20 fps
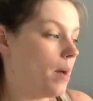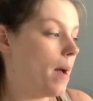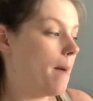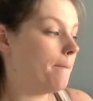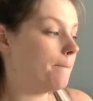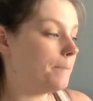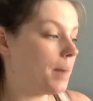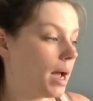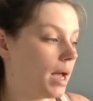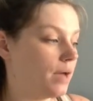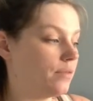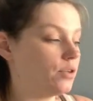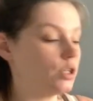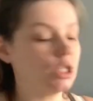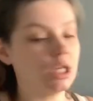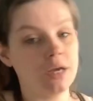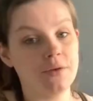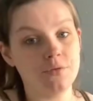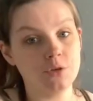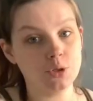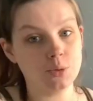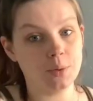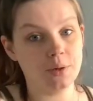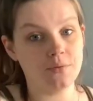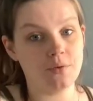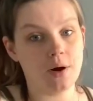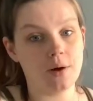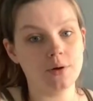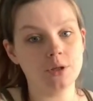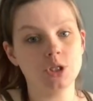But if you're staying for
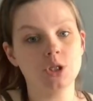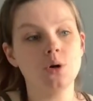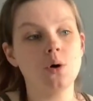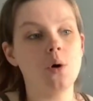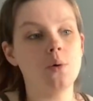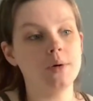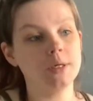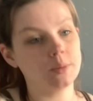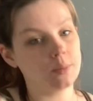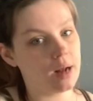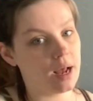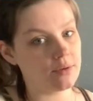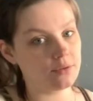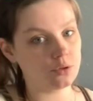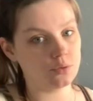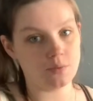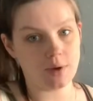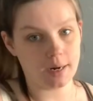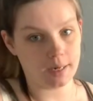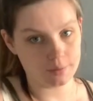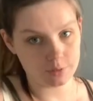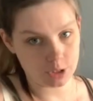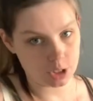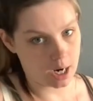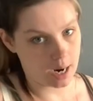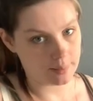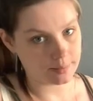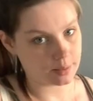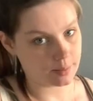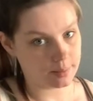24 hours, you don't always want to have to run out to
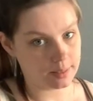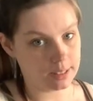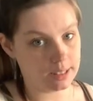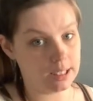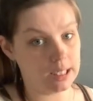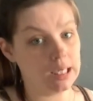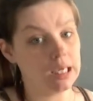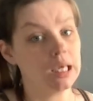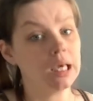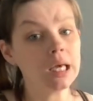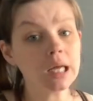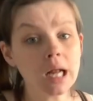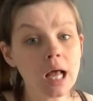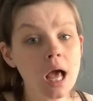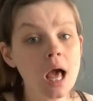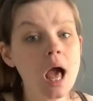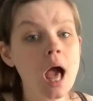grab something to eat.